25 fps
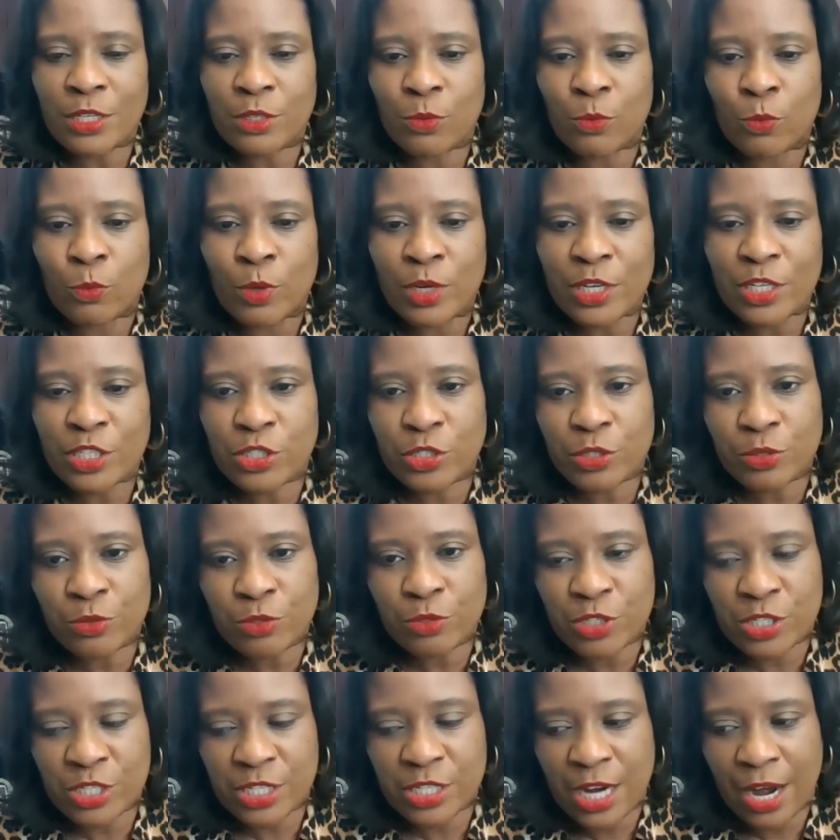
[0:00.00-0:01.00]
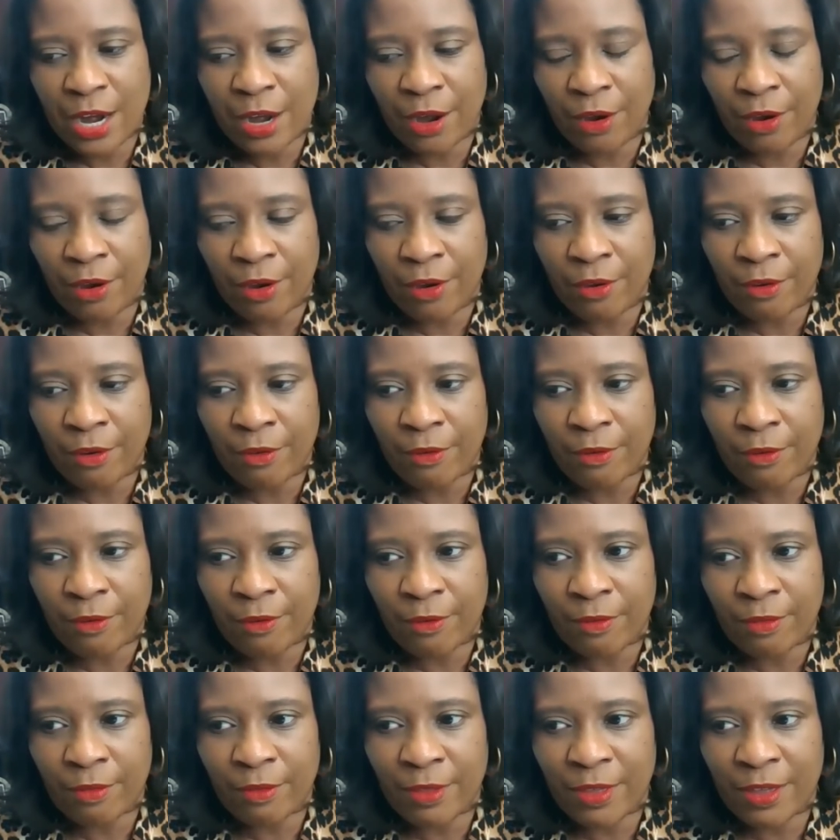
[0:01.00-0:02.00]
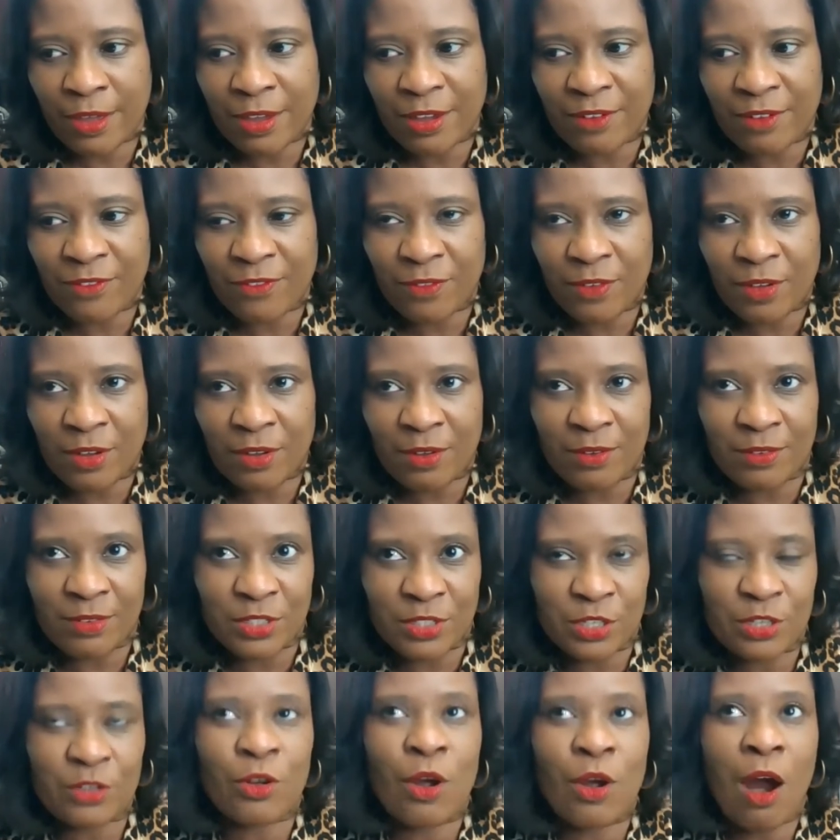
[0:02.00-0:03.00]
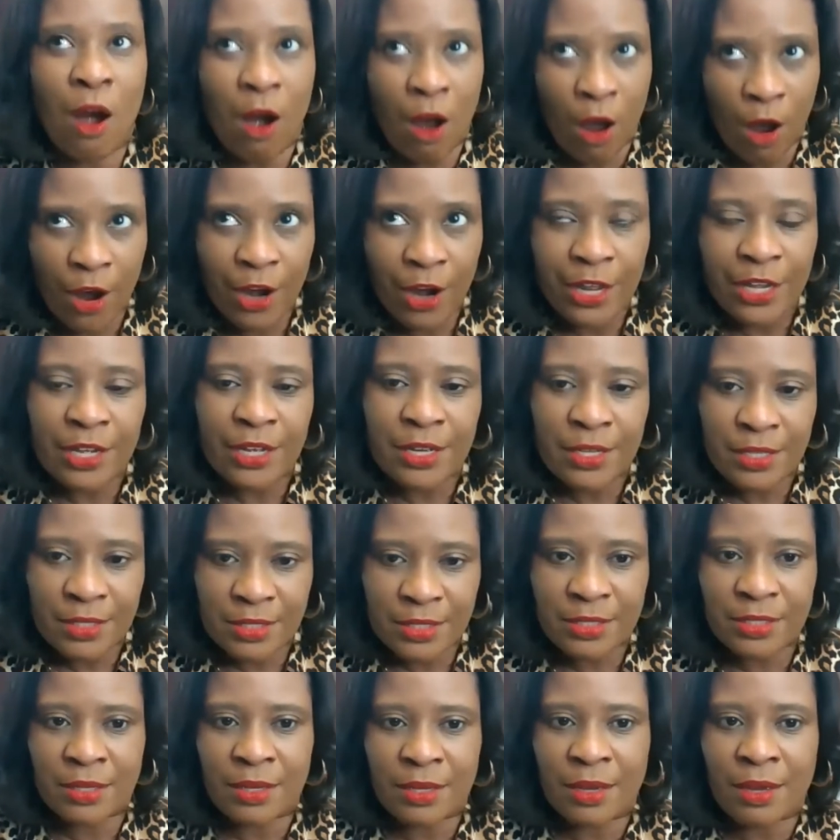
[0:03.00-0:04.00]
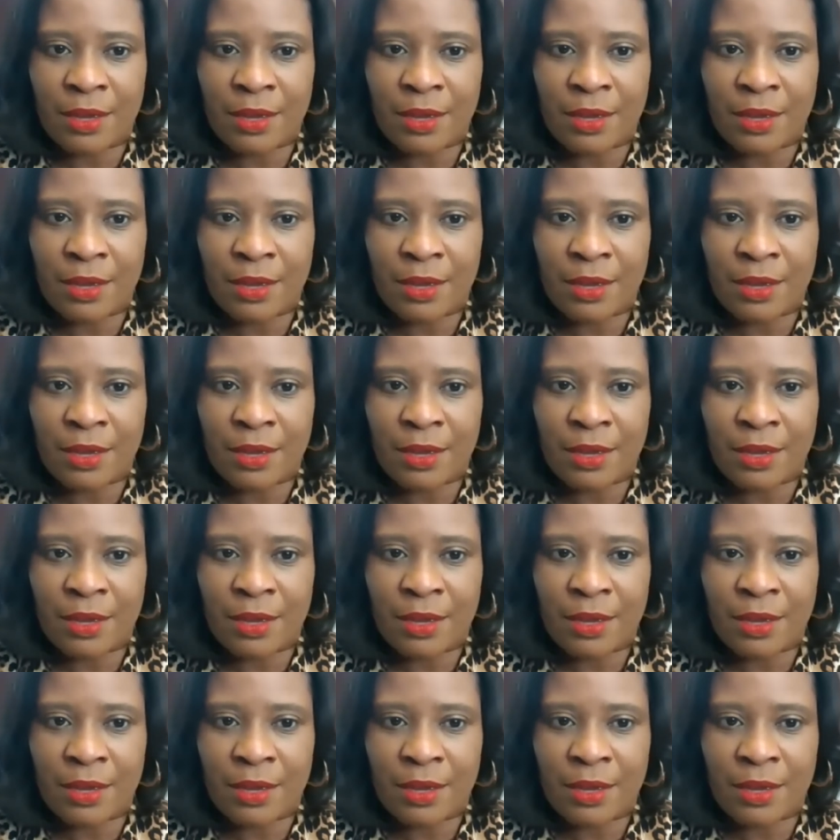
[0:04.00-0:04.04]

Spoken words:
Would you share to our audience